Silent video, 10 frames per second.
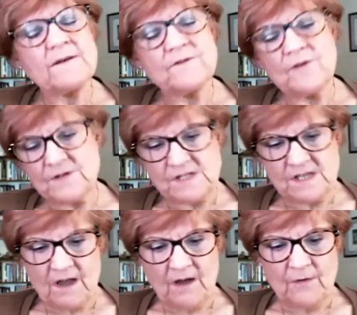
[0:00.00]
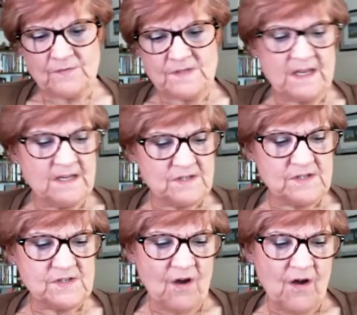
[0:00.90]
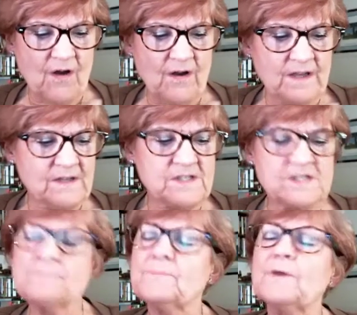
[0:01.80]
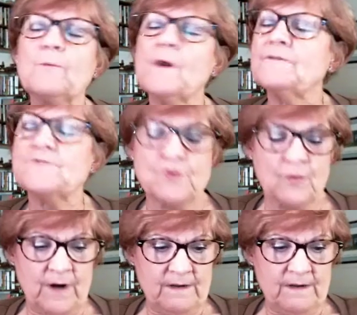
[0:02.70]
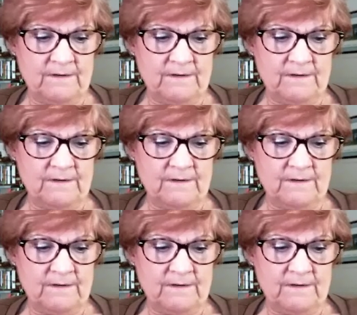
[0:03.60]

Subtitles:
ourselves that his song is simply one of joy.